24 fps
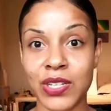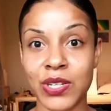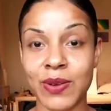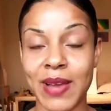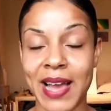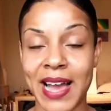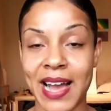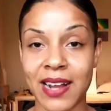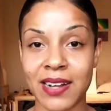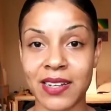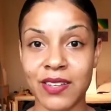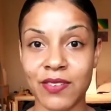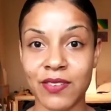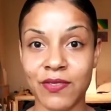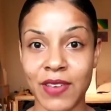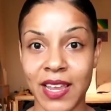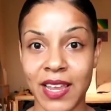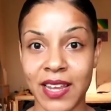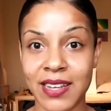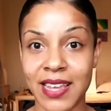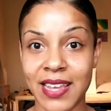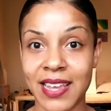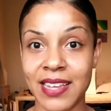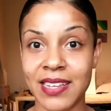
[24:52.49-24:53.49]
to
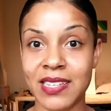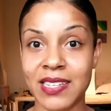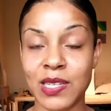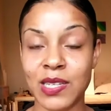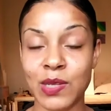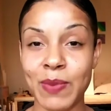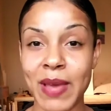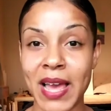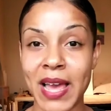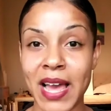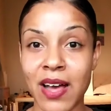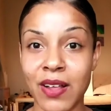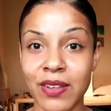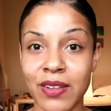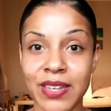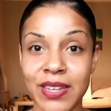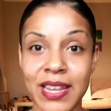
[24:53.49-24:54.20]
activate a spell.